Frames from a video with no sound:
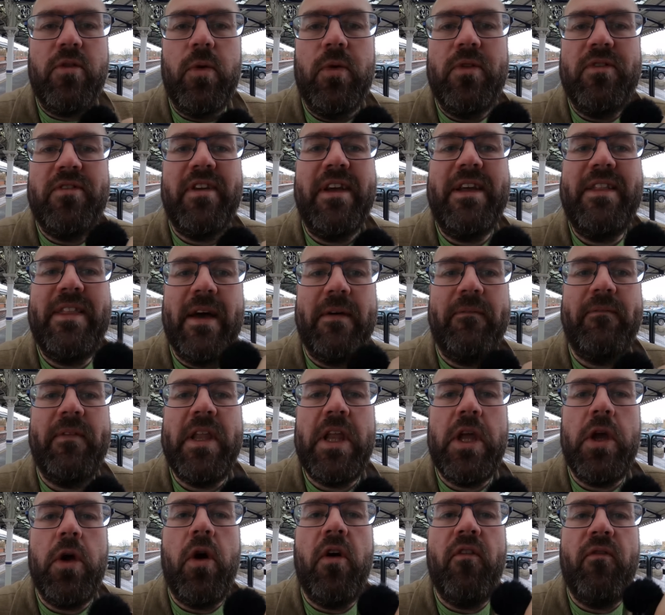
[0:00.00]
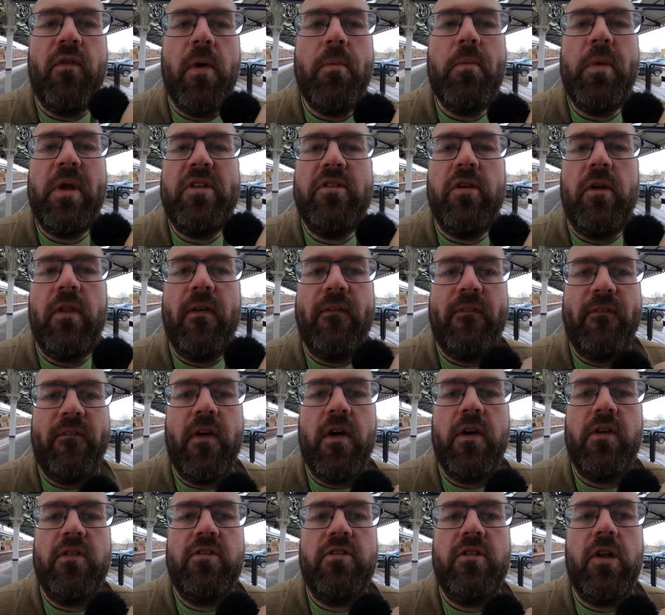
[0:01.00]
go and see that video of when we took the
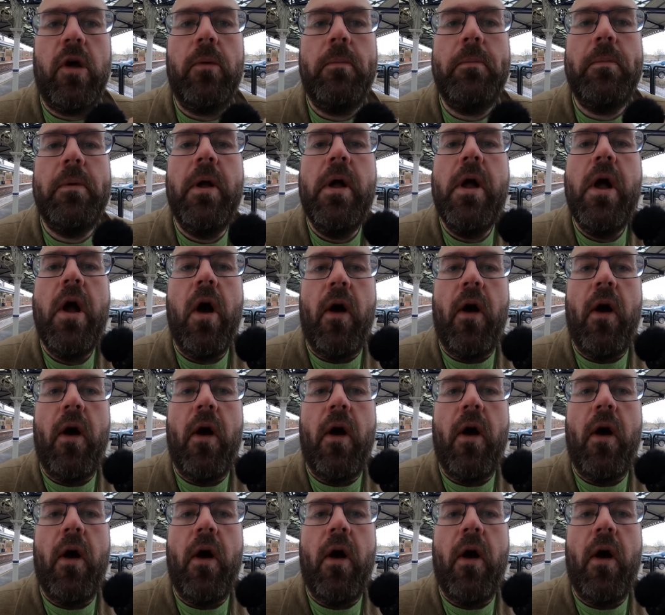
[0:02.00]
first stop